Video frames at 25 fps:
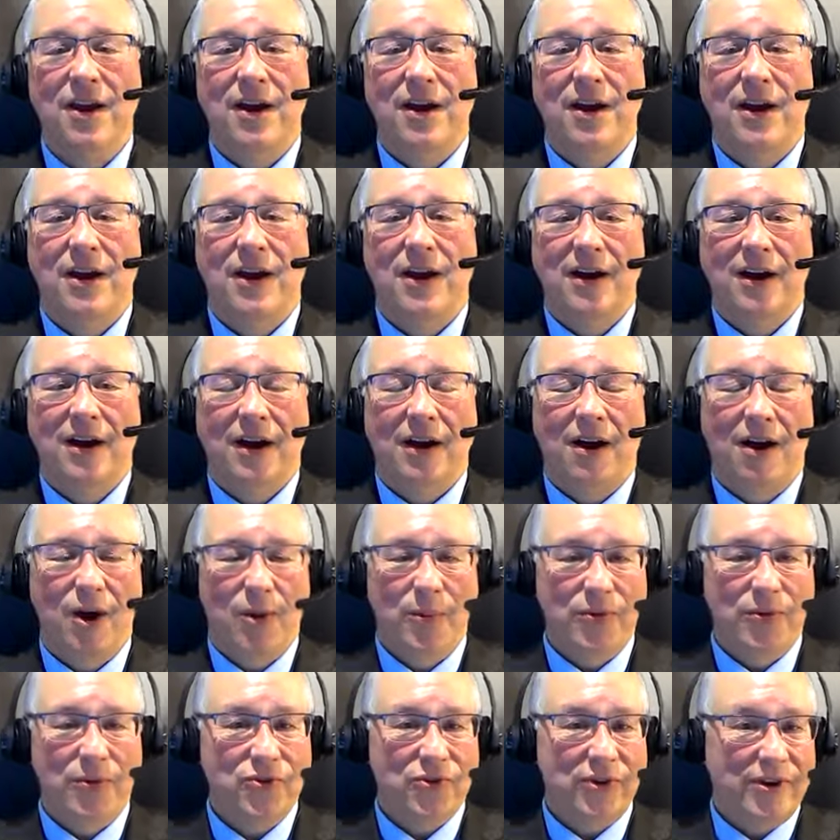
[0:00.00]

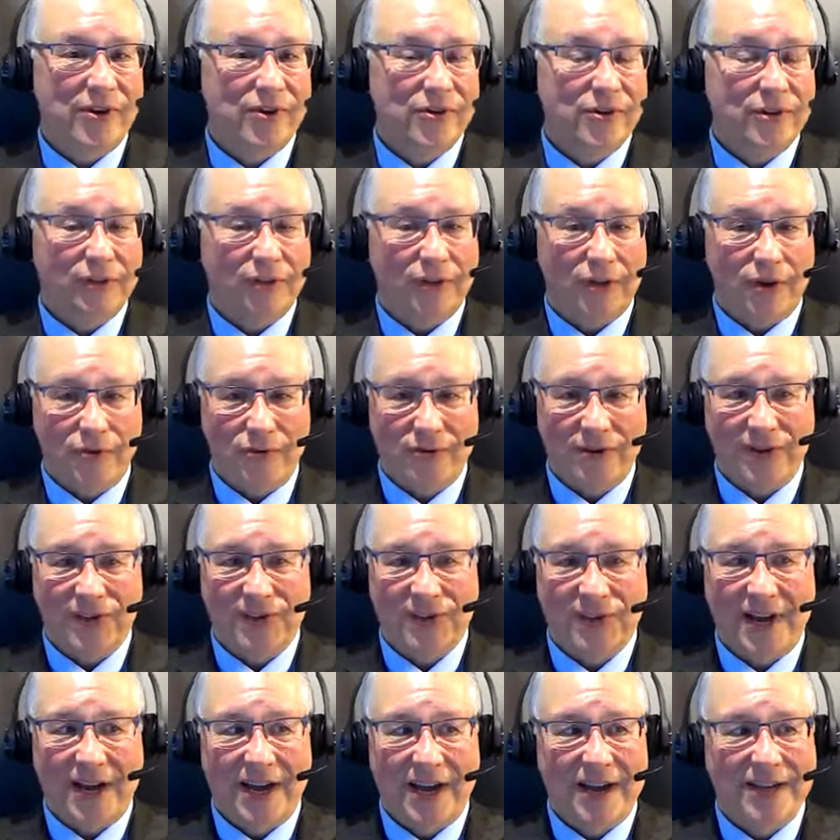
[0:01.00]
arbitrator alone
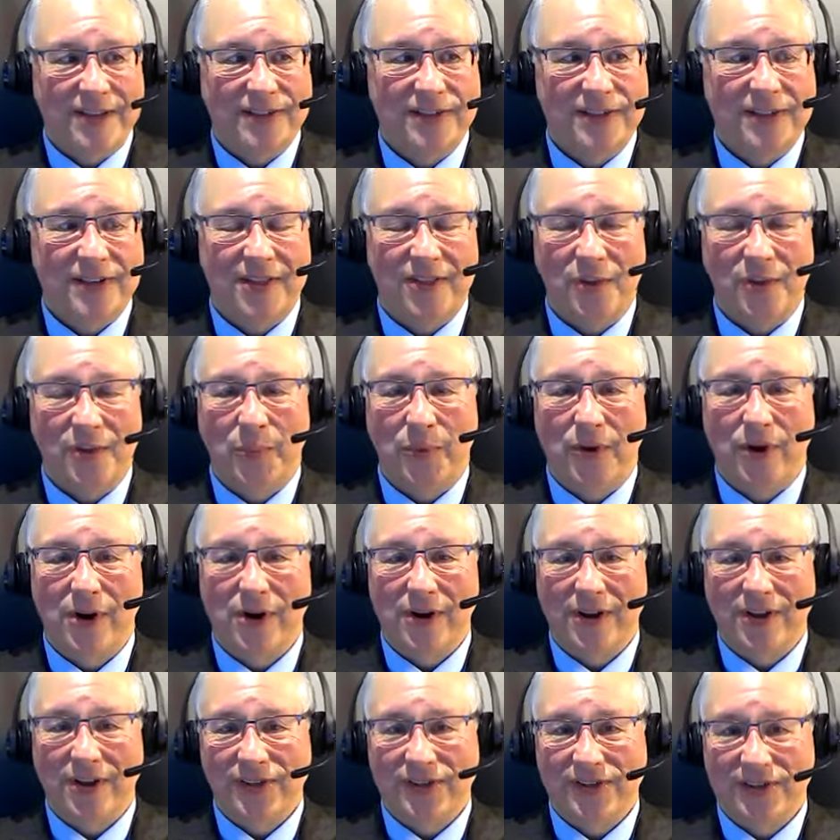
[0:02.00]
decides? Can the
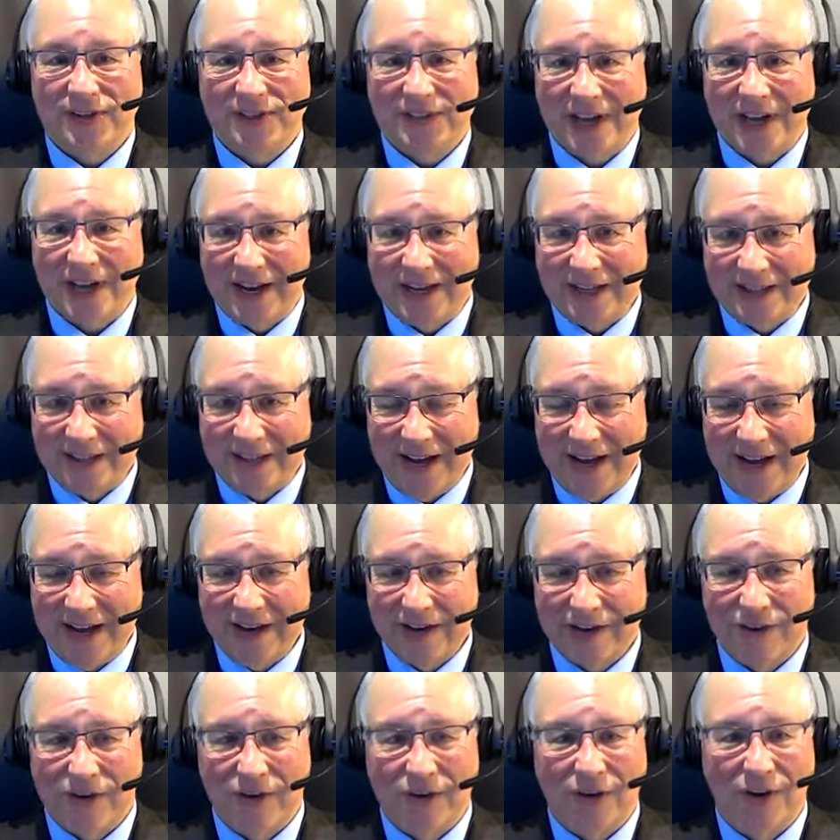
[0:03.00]
parties decide that,
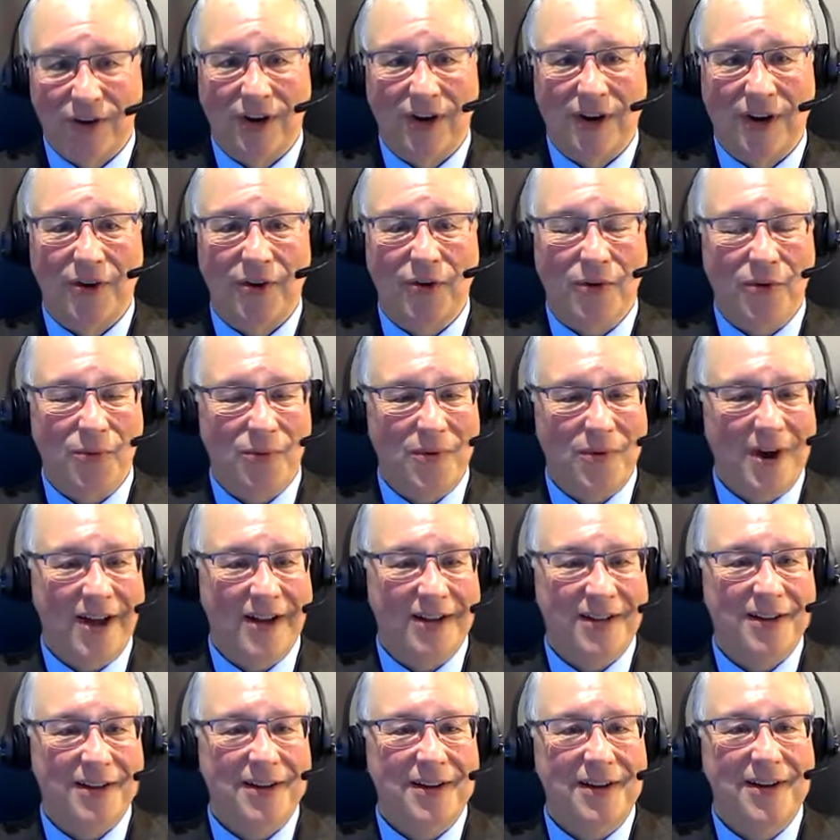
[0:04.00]
or
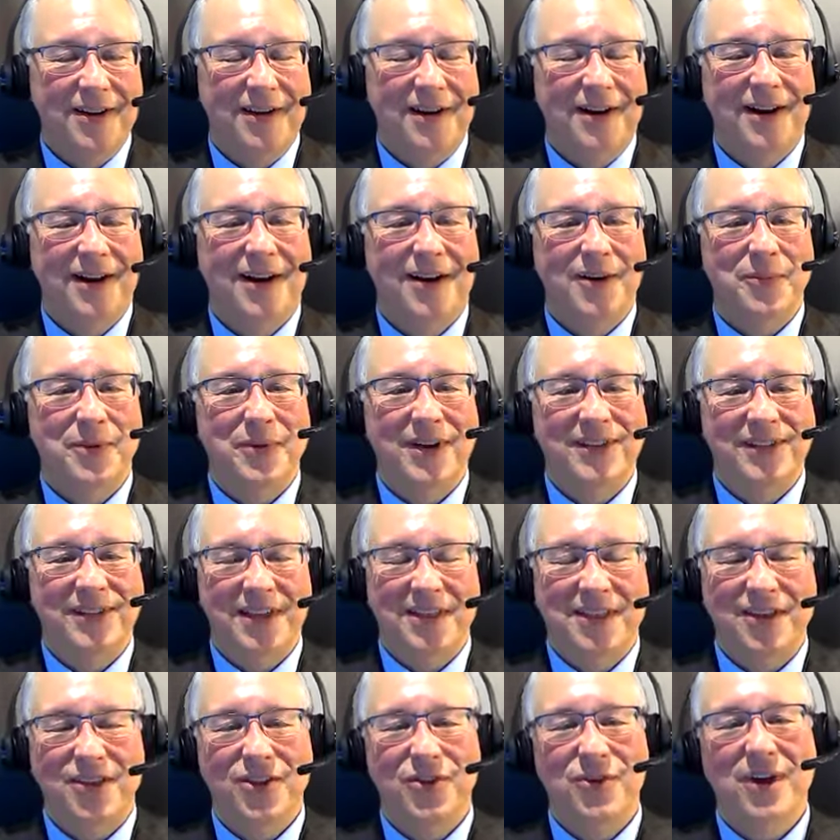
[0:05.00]
what? Because I
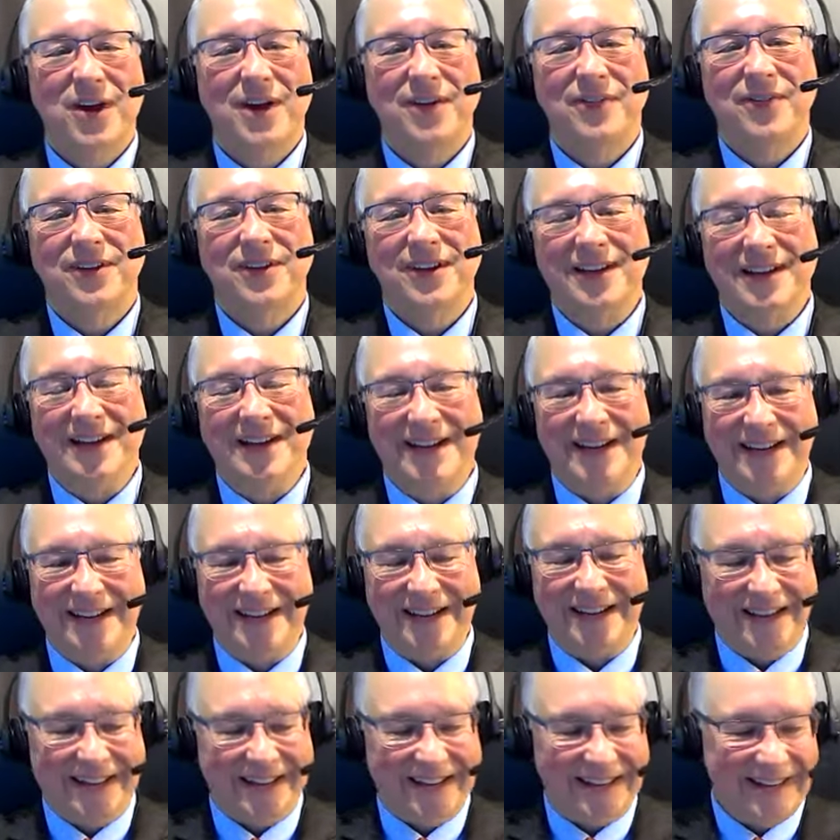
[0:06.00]
think you have
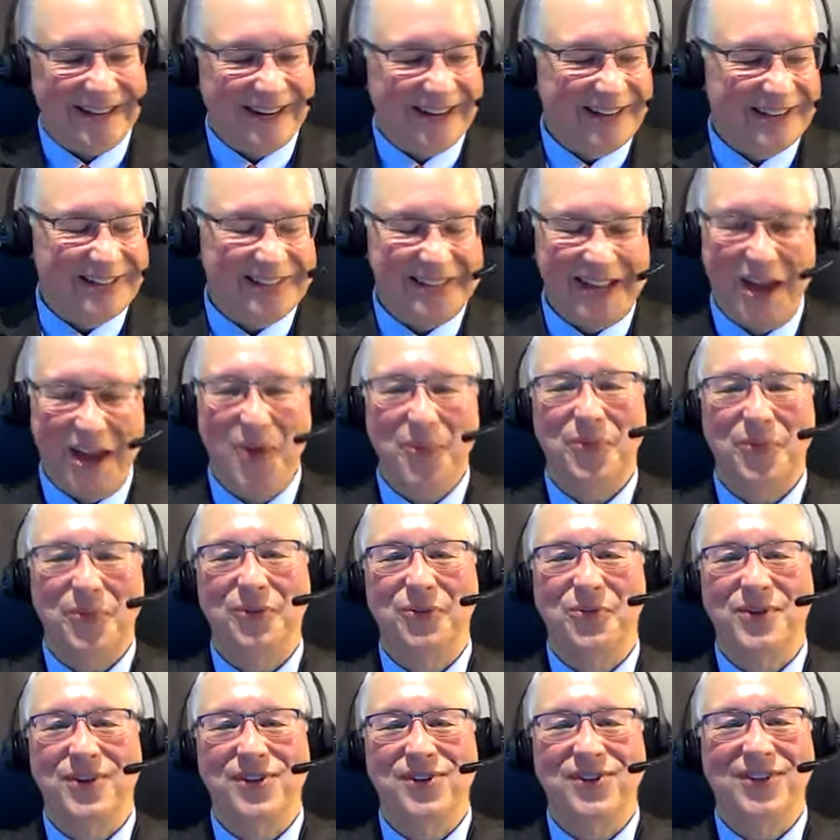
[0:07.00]
an example
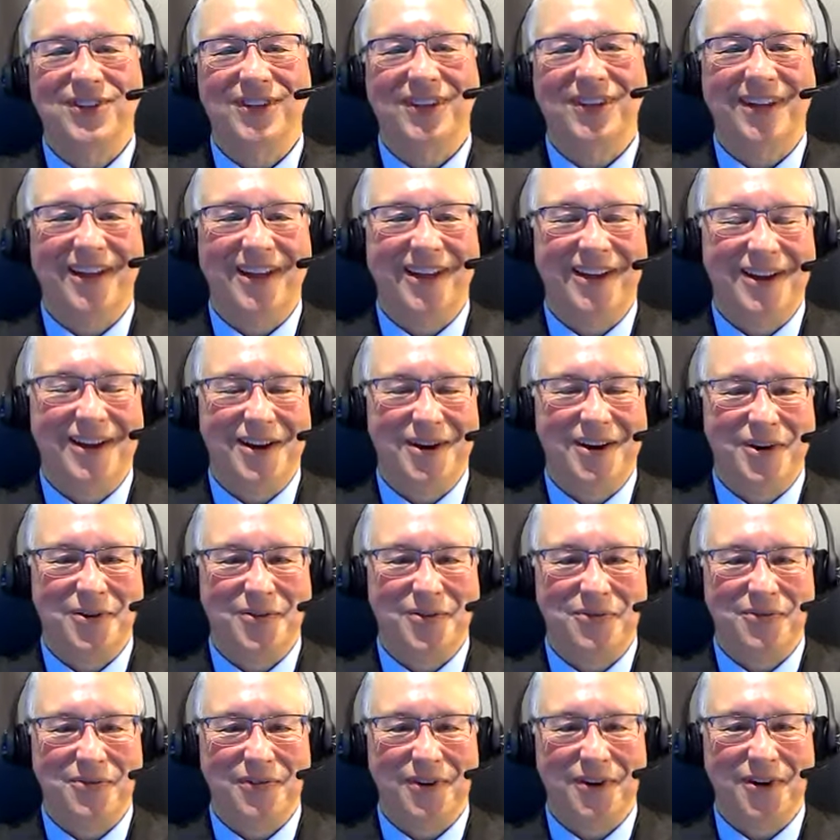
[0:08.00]
recently
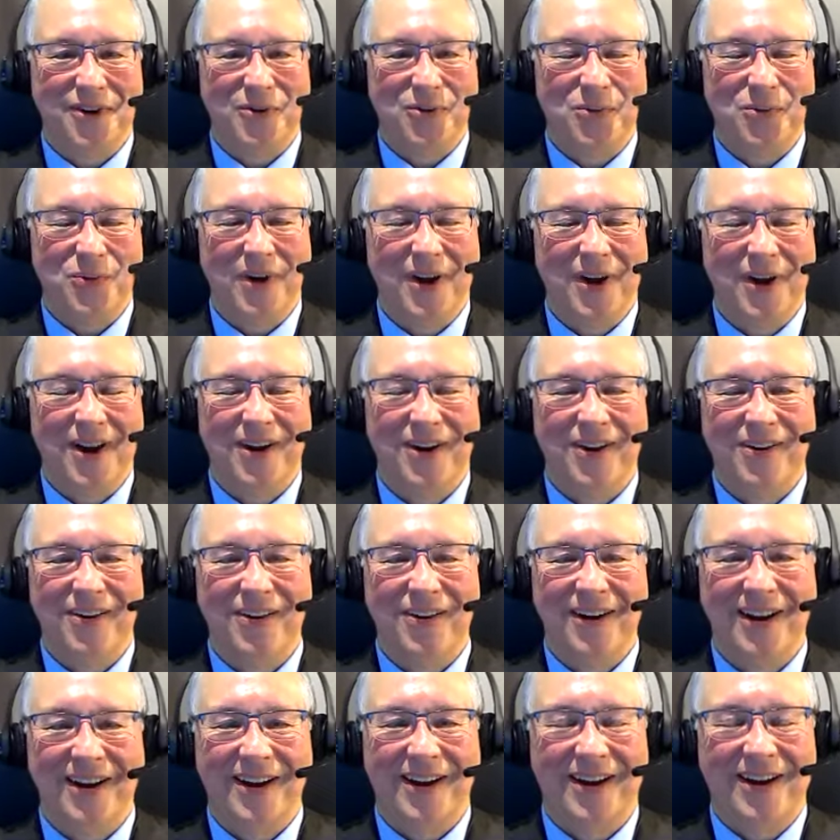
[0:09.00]
of
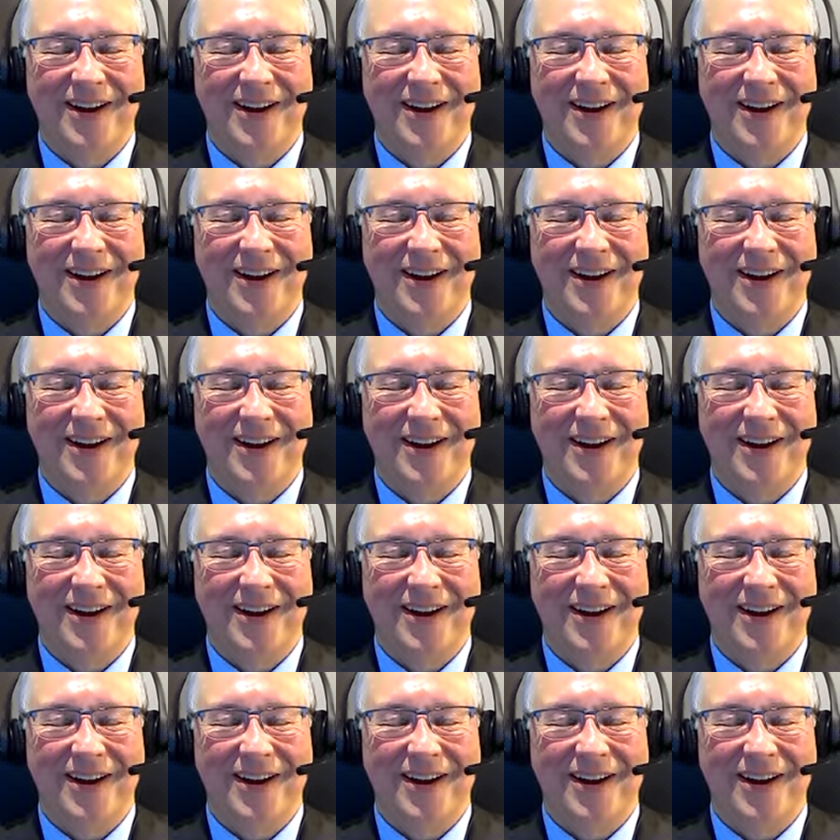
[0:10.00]
where